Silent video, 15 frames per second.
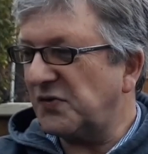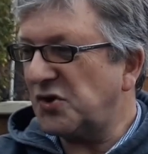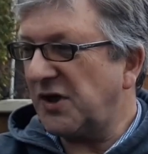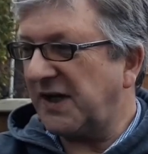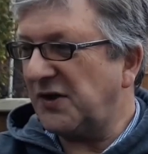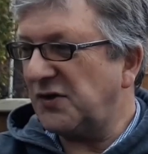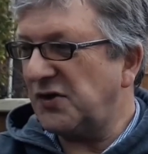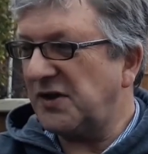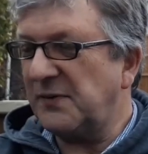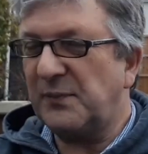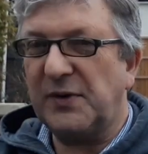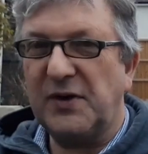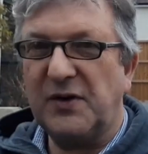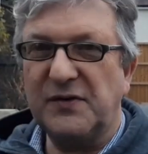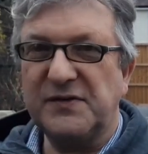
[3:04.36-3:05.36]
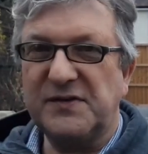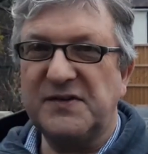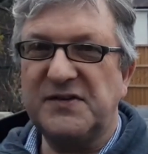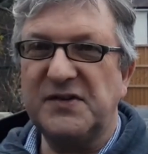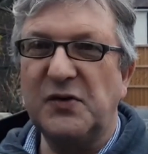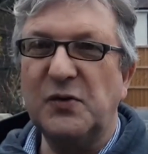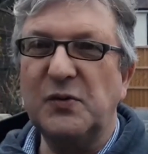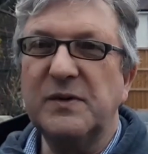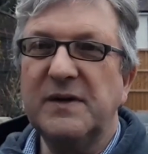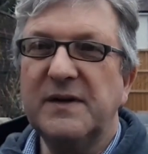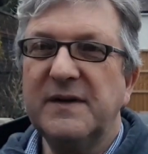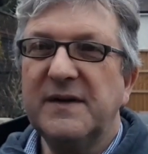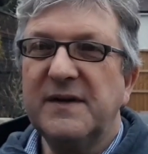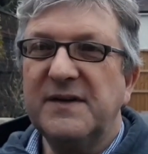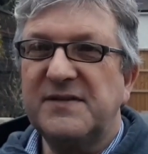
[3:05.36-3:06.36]
changing the plant at all,
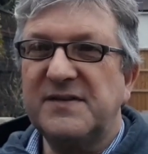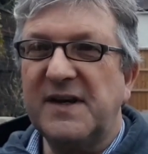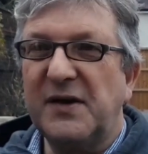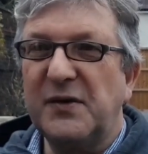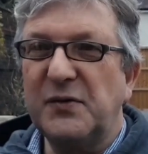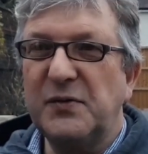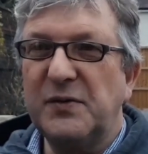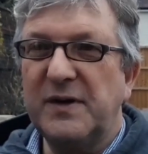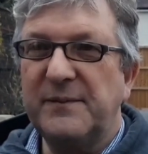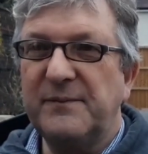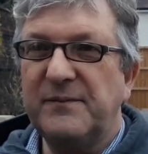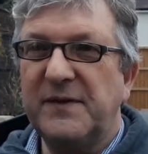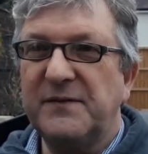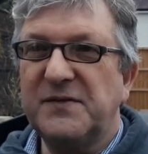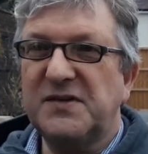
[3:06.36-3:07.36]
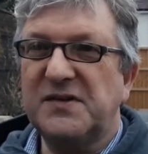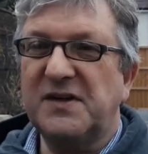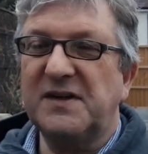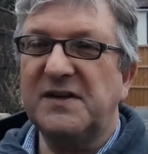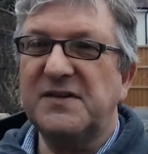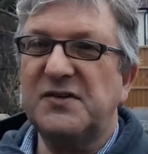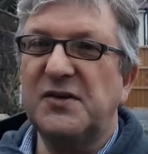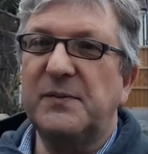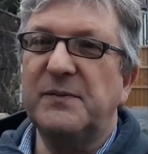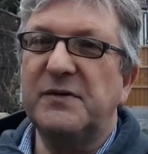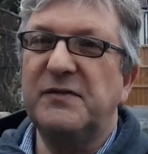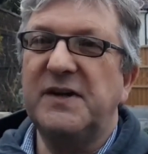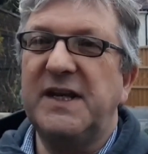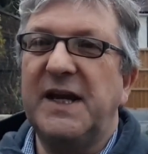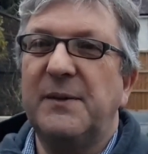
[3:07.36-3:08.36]
so I'm just going to stop the
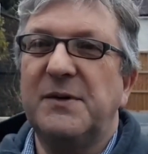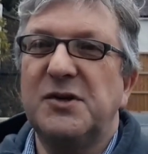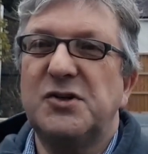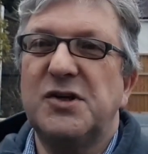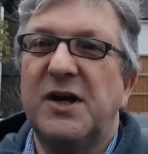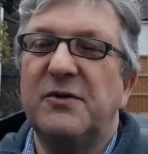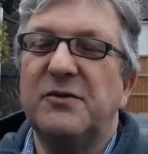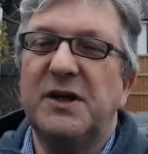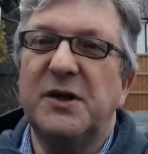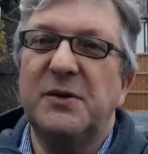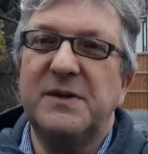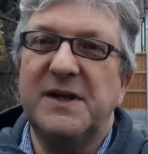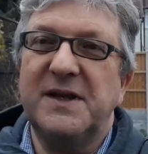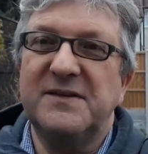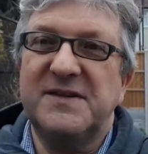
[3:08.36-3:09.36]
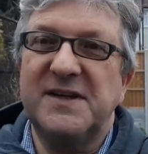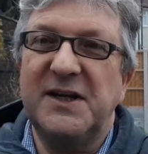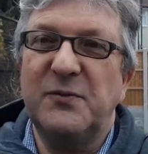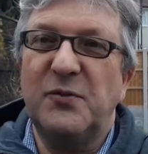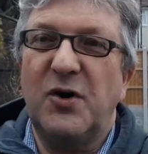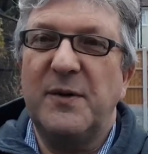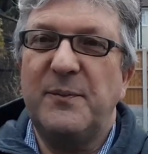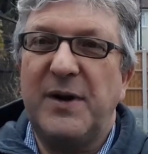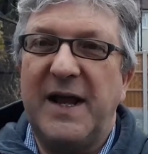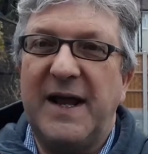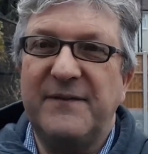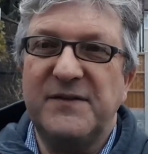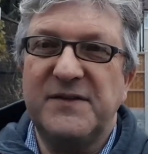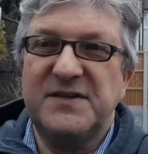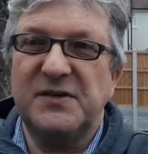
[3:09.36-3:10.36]
video and show you, and then tell you what I
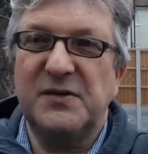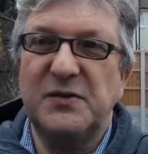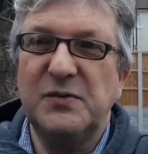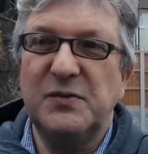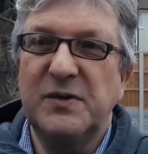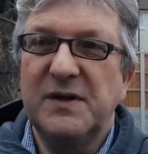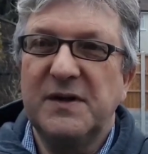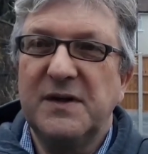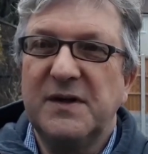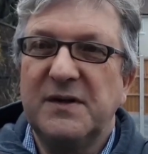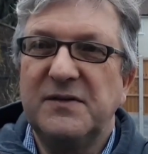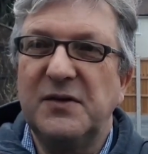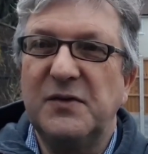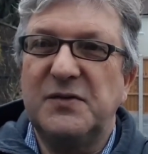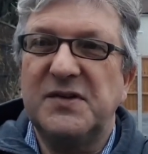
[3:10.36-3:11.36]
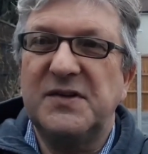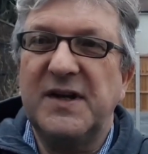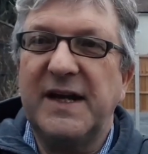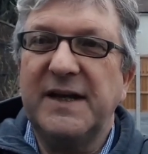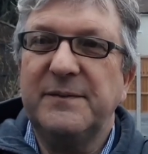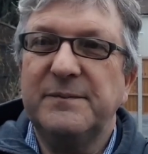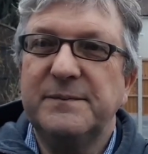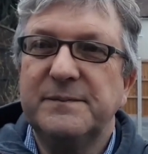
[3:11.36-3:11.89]
plan to do today.